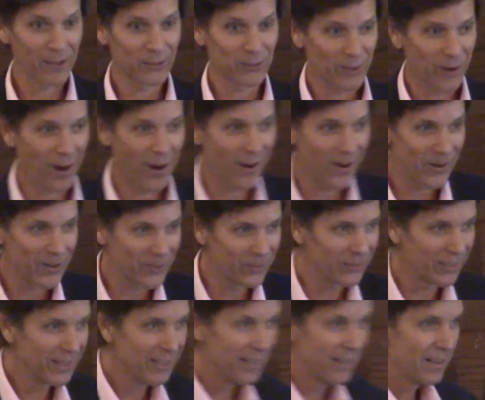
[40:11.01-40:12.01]
cars
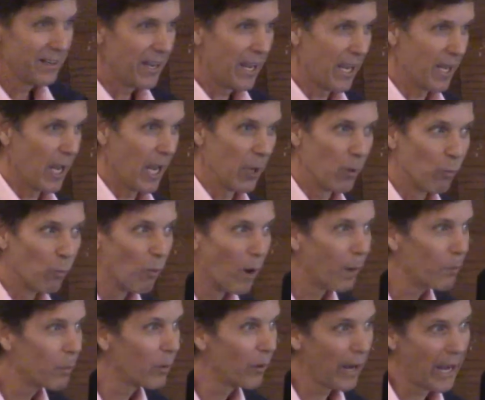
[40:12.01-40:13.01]
and, and
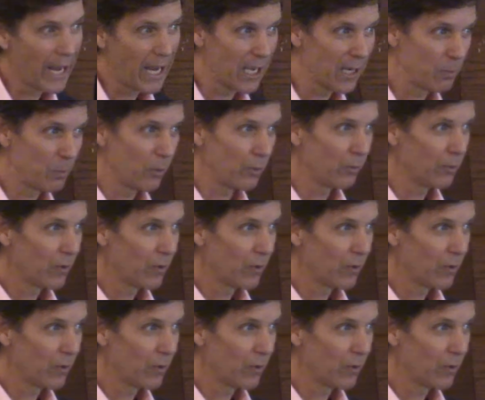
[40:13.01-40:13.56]
rubber animals.